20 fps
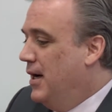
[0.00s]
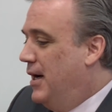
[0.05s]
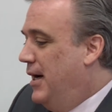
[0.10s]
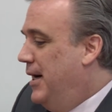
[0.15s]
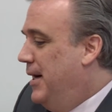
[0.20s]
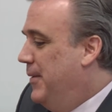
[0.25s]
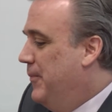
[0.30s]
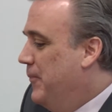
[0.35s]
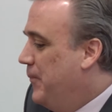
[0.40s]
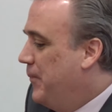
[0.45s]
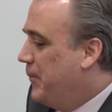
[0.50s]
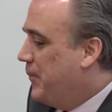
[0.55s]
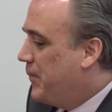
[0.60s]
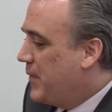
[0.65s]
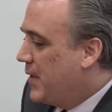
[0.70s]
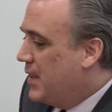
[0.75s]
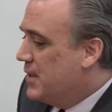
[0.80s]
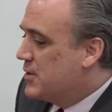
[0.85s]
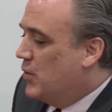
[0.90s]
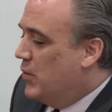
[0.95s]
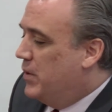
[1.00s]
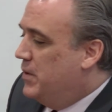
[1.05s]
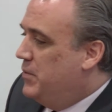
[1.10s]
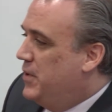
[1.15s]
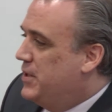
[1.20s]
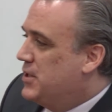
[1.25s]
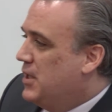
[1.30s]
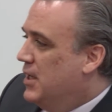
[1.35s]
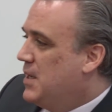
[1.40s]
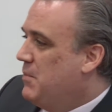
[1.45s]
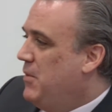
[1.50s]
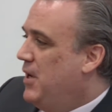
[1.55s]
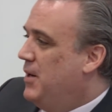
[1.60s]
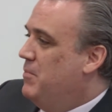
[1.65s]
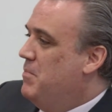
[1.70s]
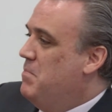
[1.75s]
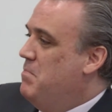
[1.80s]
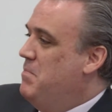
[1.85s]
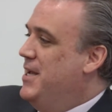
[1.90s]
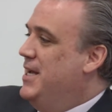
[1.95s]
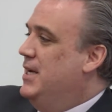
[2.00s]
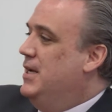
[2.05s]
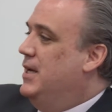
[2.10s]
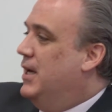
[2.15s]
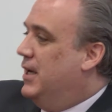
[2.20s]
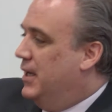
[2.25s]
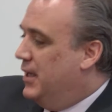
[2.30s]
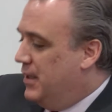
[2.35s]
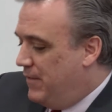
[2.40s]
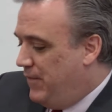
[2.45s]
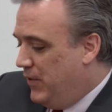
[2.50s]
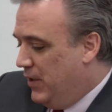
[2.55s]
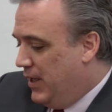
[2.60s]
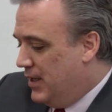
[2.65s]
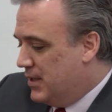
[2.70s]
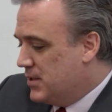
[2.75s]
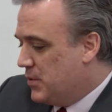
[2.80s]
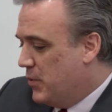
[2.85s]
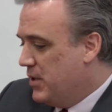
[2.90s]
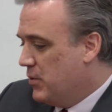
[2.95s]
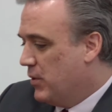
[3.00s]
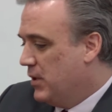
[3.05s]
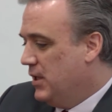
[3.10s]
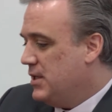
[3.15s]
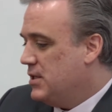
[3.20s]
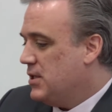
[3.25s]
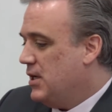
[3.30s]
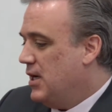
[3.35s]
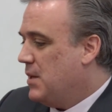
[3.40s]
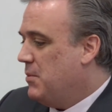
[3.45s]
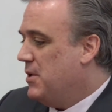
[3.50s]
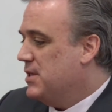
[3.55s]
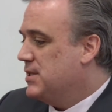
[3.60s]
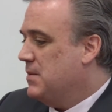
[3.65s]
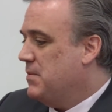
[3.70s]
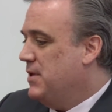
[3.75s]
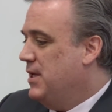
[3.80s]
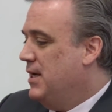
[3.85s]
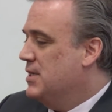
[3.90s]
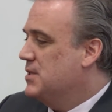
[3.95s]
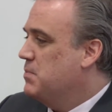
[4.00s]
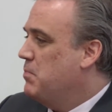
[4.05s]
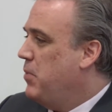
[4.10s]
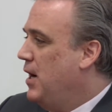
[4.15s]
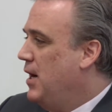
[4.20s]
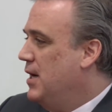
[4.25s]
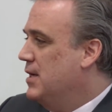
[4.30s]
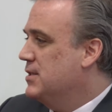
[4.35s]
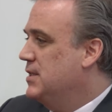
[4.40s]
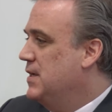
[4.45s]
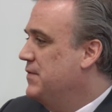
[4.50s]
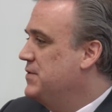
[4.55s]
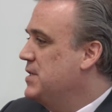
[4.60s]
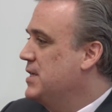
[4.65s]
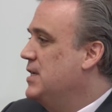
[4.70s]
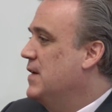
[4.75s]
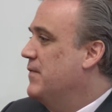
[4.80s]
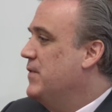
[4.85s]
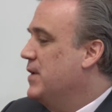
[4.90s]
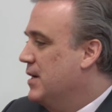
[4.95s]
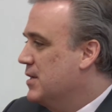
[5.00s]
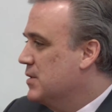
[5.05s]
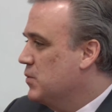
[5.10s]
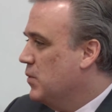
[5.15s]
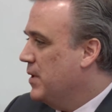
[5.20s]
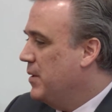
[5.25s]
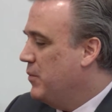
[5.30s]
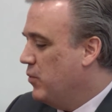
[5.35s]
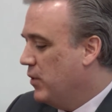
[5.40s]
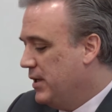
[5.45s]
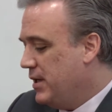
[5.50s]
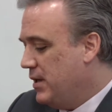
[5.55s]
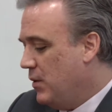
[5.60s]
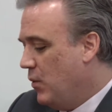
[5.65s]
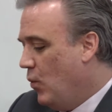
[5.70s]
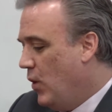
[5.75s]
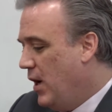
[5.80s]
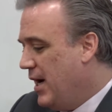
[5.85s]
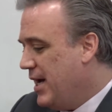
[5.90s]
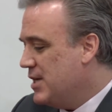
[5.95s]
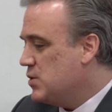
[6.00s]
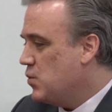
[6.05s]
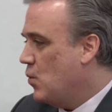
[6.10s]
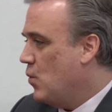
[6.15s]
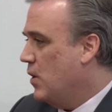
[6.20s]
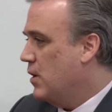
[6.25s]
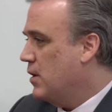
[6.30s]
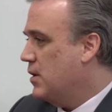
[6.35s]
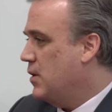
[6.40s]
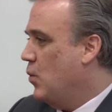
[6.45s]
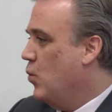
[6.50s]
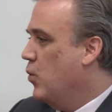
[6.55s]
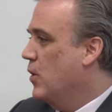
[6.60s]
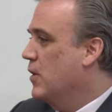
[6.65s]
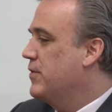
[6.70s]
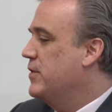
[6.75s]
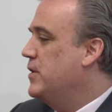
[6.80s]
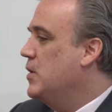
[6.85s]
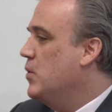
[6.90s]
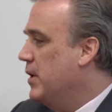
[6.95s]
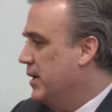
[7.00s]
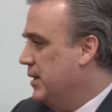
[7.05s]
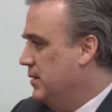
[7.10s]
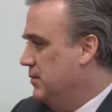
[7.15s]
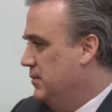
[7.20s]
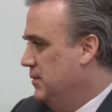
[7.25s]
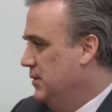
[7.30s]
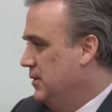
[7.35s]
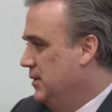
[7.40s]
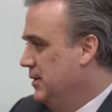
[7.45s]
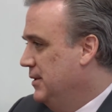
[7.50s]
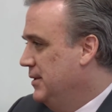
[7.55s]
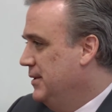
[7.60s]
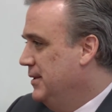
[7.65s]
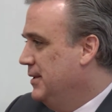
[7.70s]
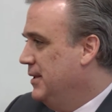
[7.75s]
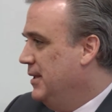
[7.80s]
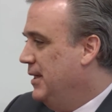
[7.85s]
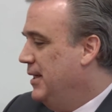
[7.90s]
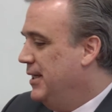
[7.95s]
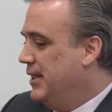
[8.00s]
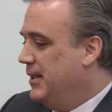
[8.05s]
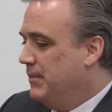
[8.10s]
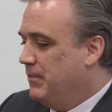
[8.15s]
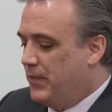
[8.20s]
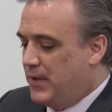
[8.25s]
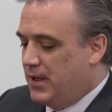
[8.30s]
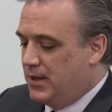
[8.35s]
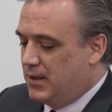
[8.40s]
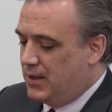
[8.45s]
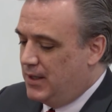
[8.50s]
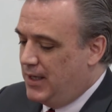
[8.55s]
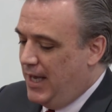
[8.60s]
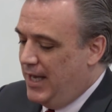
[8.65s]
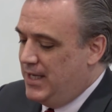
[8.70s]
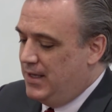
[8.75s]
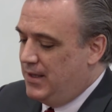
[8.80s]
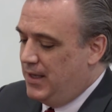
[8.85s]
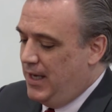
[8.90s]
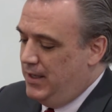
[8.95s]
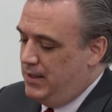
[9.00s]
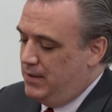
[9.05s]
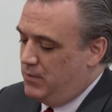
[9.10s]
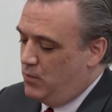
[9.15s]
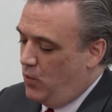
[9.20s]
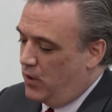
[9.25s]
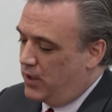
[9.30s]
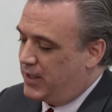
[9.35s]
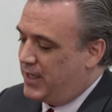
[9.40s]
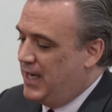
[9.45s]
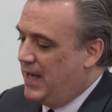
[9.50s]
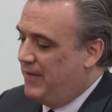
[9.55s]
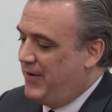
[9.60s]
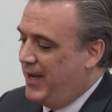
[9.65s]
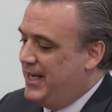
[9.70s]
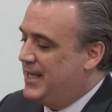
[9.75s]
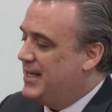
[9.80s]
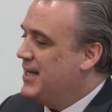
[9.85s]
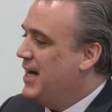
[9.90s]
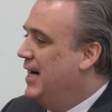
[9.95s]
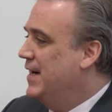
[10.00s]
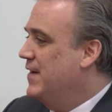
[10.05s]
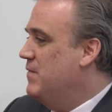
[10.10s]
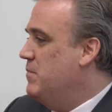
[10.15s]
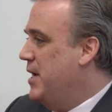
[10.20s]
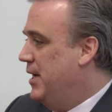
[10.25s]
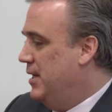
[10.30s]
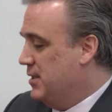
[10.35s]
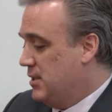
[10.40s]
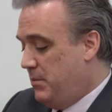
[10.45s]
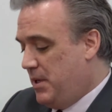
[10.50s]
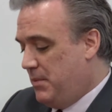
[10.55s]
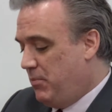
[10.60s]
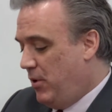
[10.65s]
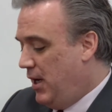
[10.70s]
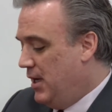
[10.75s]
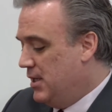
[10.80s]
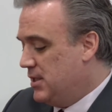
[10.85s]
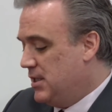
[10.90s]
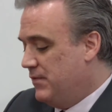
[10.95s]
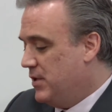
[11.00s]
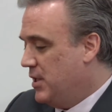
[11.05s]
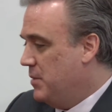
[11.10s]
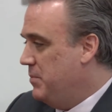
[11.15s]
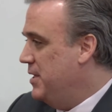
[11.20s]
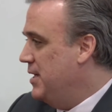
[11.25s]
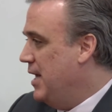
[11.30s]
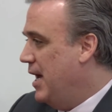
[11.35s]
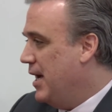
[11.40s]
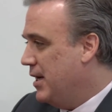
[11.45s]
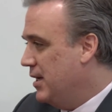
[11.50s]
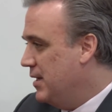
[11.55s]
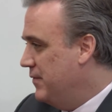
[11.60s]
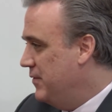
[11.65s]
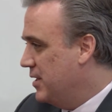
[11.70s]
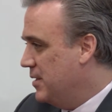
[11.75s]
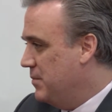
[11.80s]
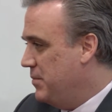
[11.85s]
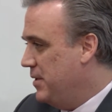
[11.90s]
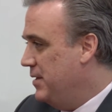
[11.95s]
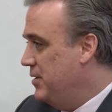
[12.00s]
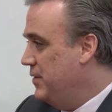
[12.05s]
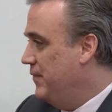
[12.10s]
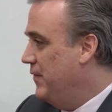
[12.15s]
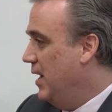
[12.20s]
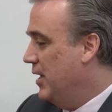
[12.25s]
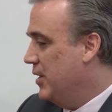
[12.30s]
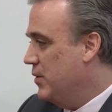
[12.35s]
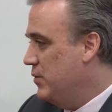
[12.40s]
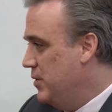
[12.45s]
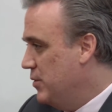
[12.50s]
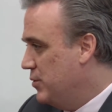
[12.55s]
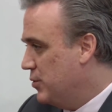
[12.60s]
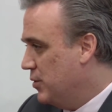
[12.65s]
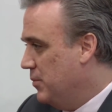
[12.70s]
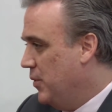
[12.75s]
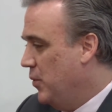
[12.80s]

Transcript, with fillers: Um, so when we talk about meaningfulness, we really talk about something that has positive significance. It really, why is work worth doing? Um, any, any work can have any kind of meaning. It could be positive, it could be negative, it could be value neutral.